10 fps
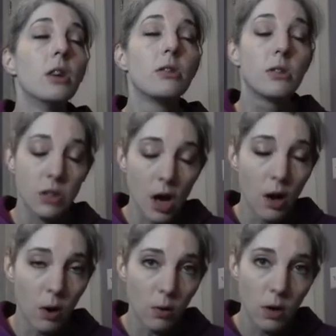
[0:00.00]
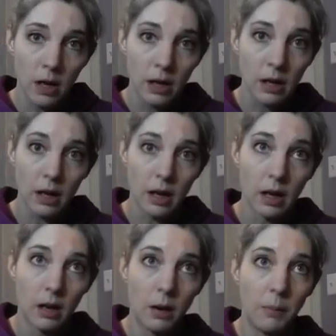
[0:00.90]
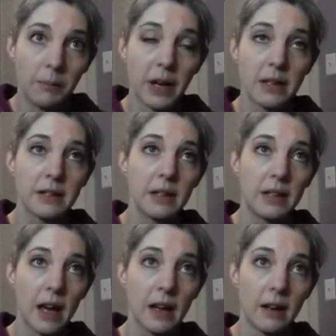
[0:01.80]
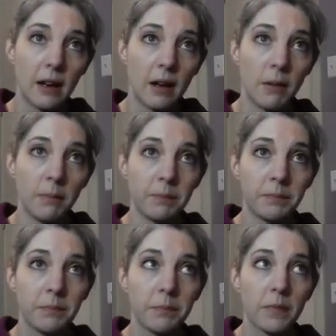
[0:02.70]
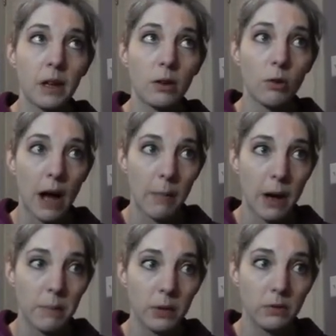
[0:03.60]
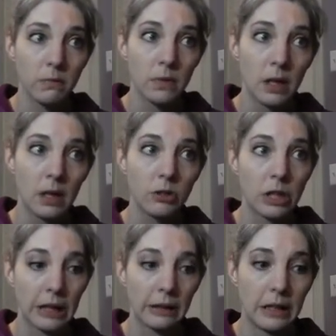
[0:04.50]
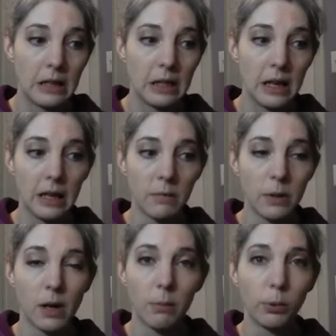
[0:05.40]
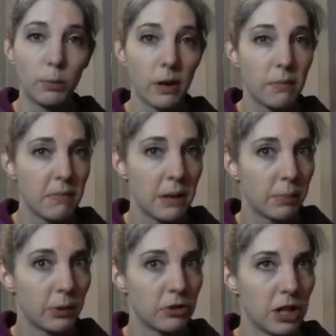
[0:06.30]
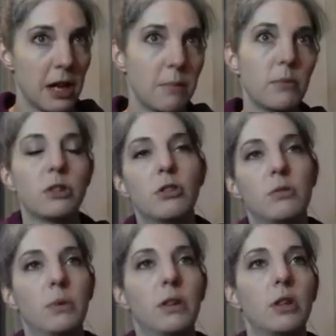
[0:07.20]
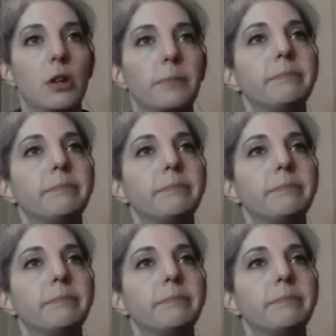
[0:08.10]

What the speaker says: So I did get crabapple jelly and we got blueberry maple jam, which is really good.